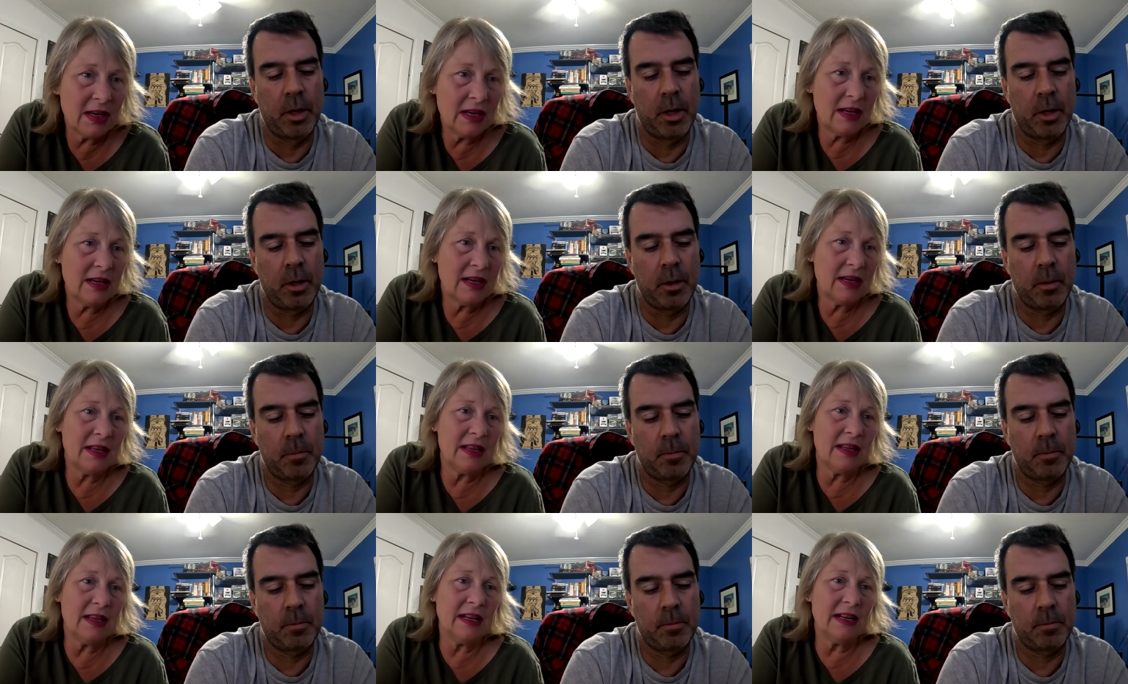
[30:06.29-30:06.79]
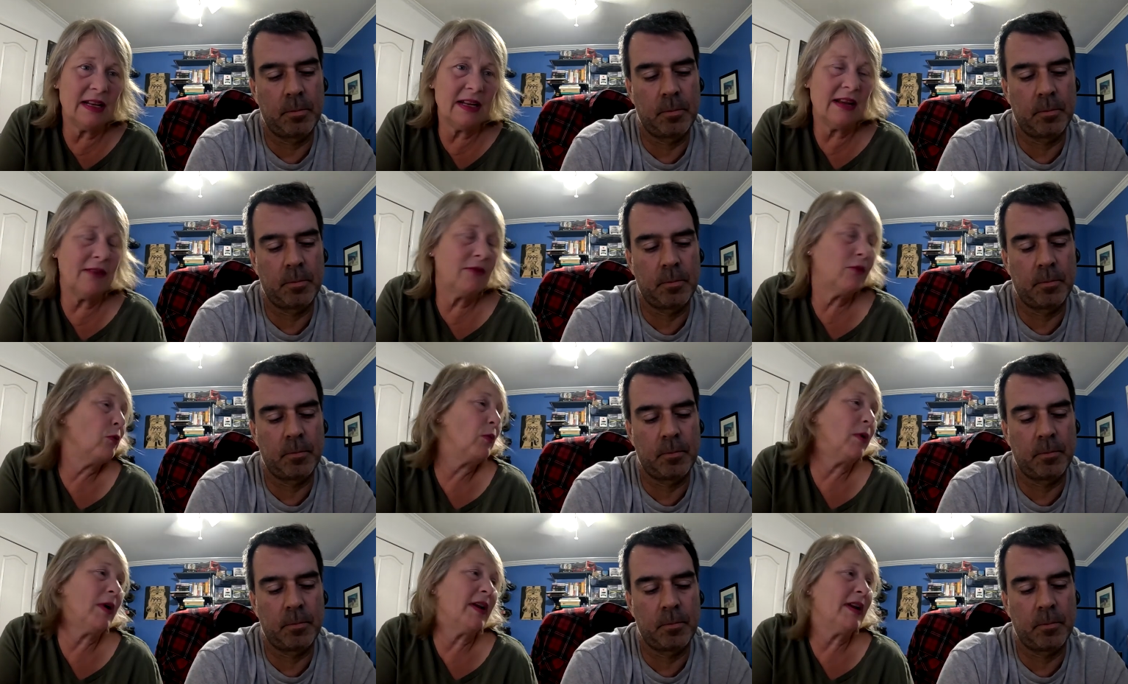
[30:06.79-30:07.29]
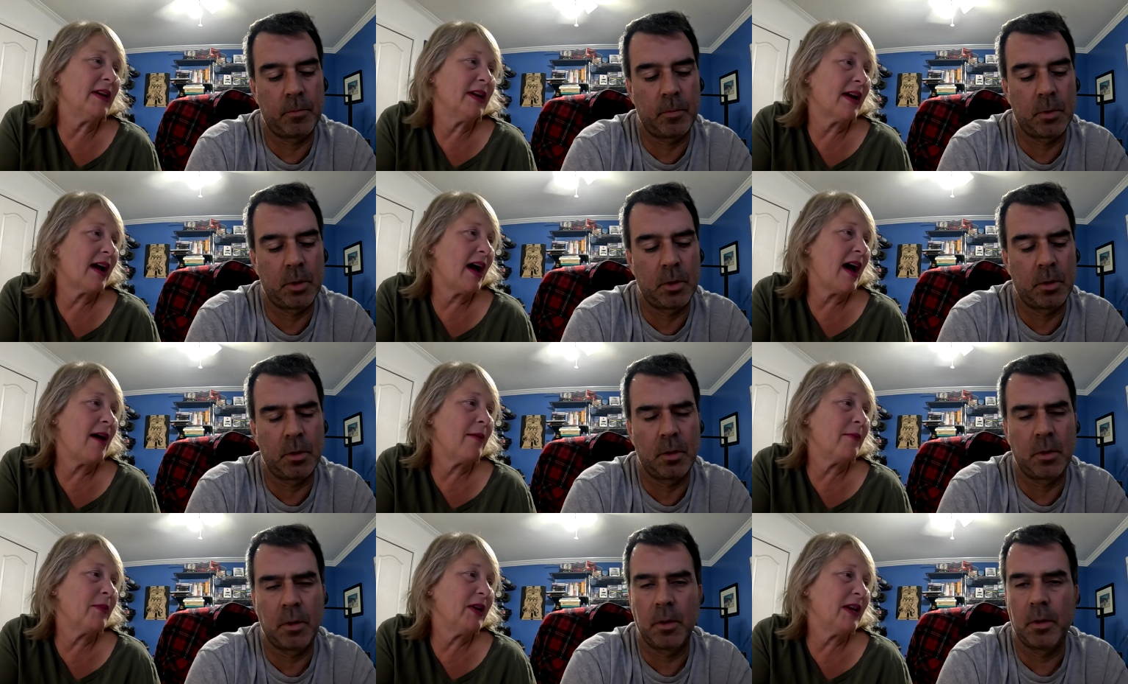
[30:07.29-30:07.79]
Speaker 1: Yeah. And they didn't have a way to
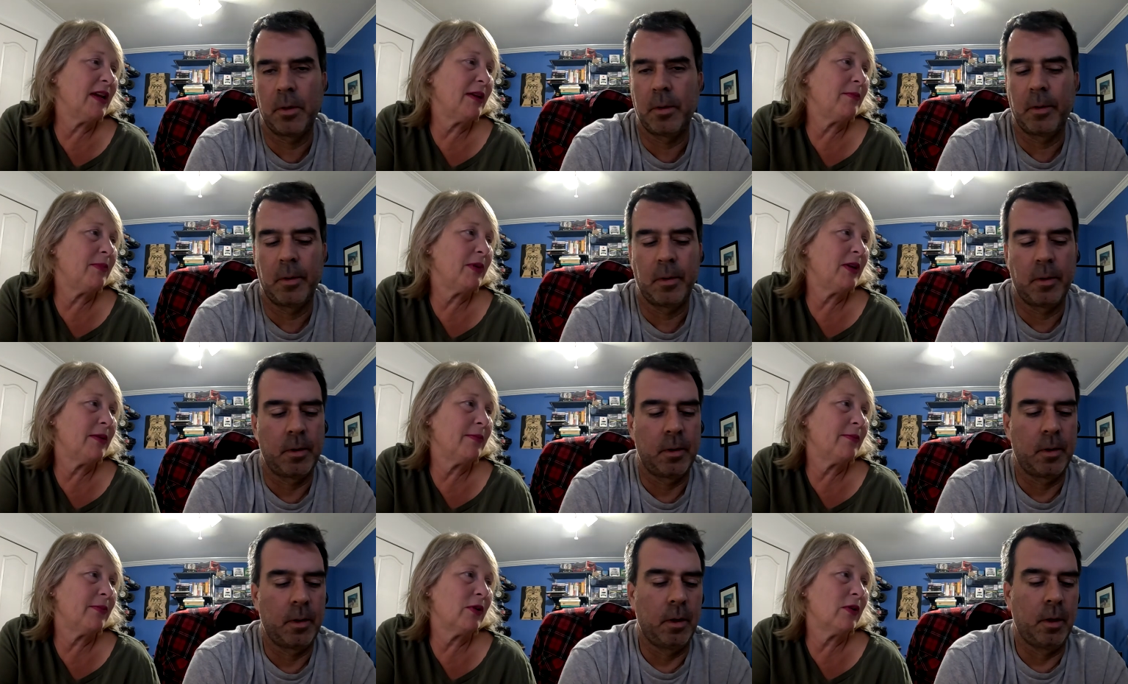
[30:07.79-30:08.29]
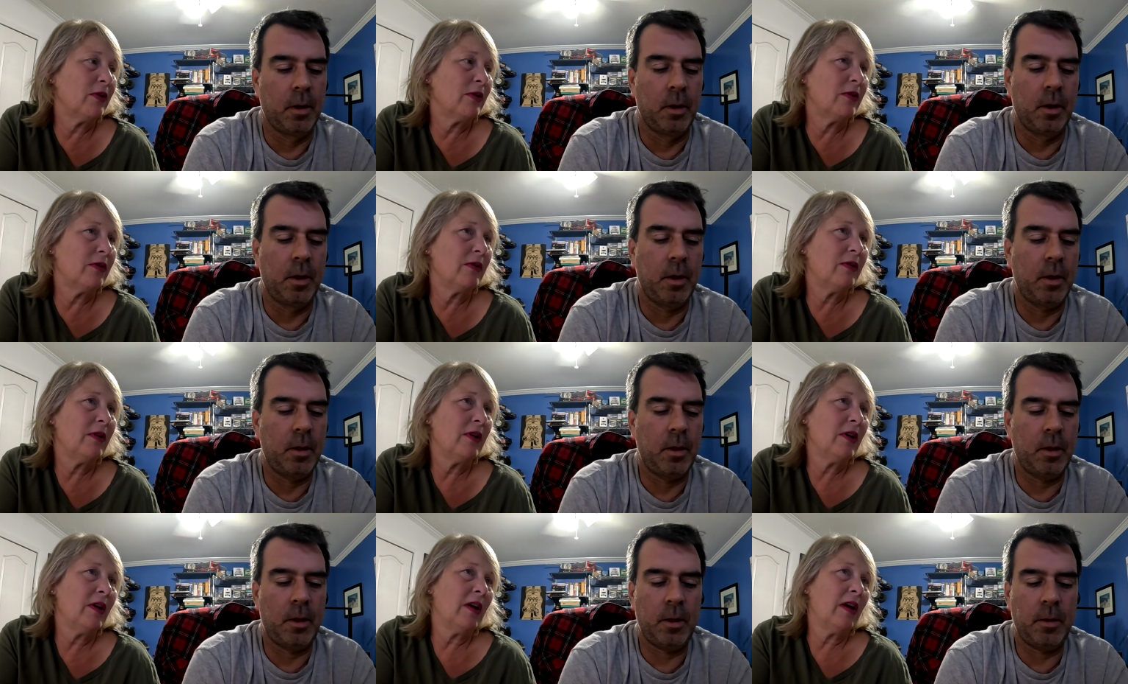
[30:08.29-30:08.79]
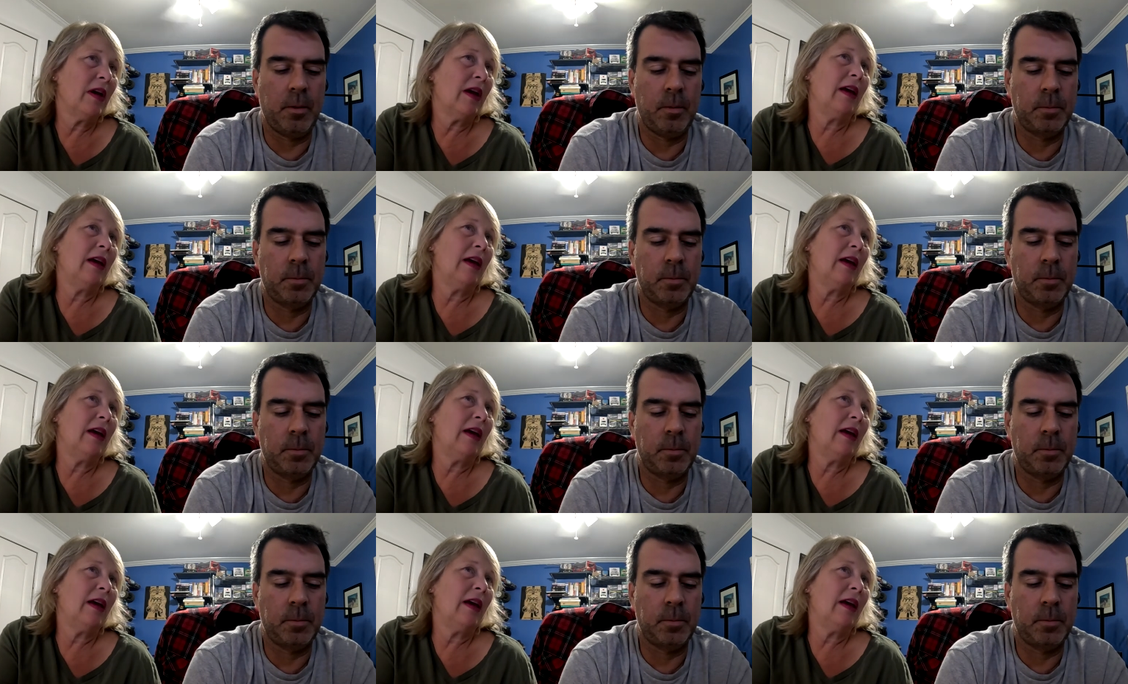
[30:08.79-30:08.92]
accommodate people.